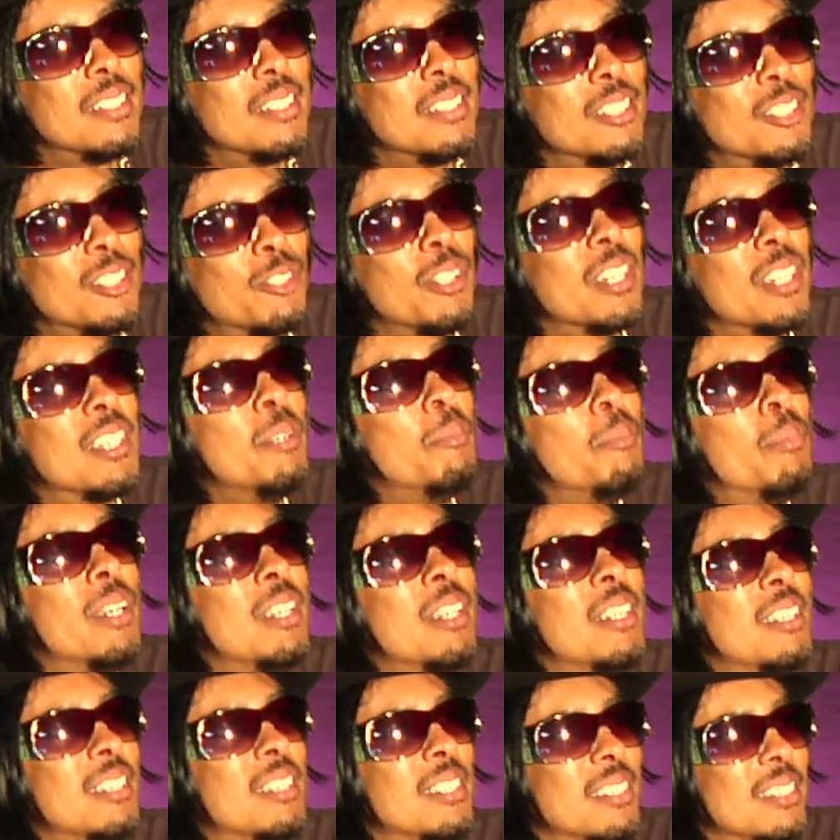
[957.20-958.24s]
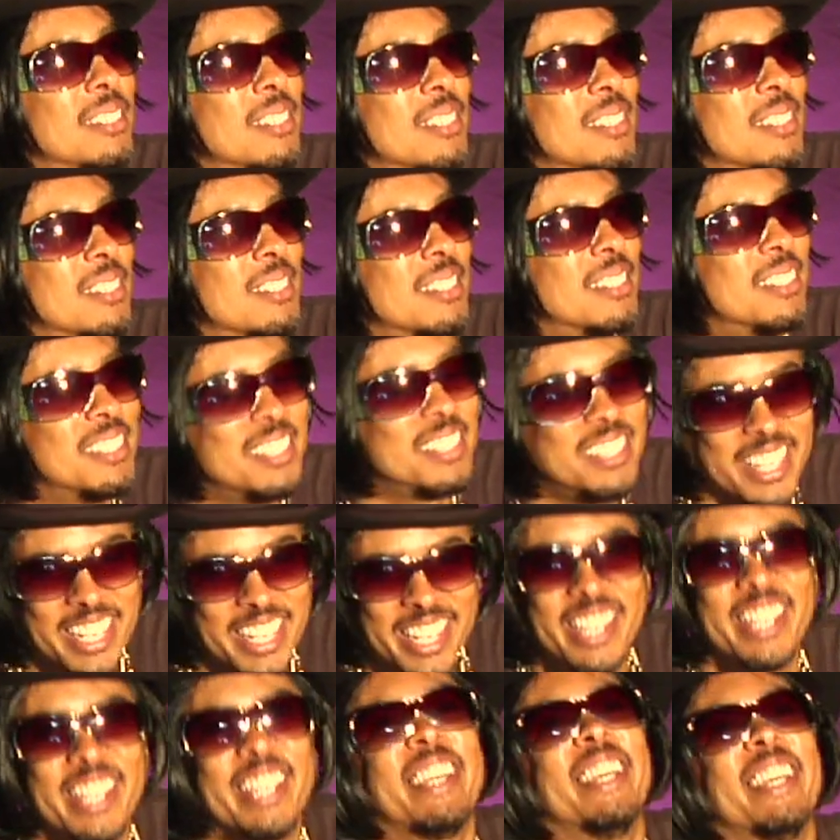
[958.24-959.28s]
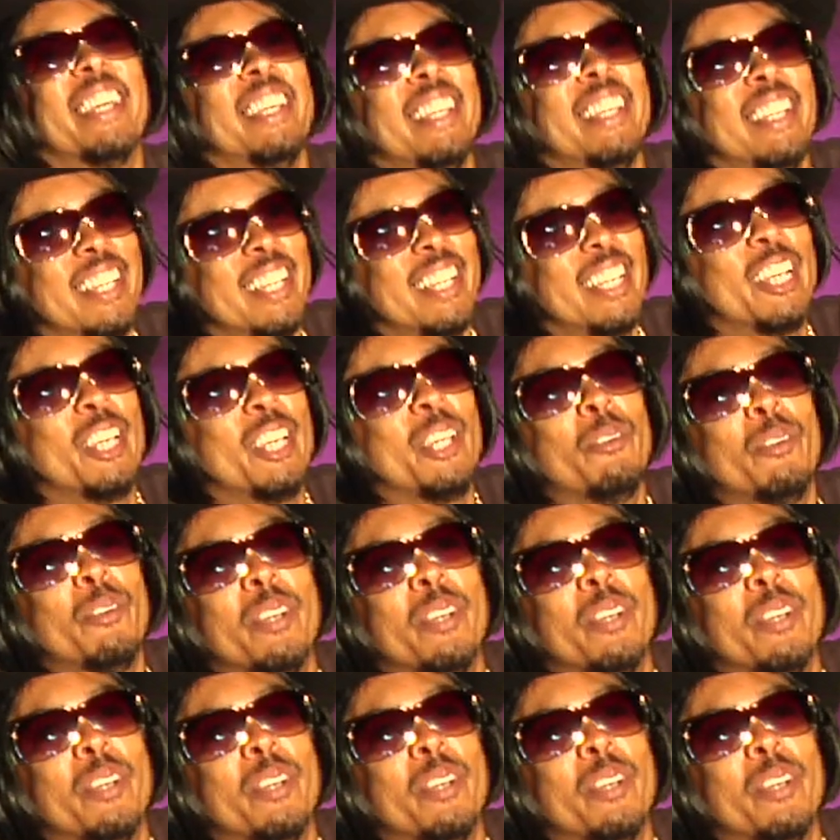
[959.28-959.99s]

Strictly Business. Yeah. He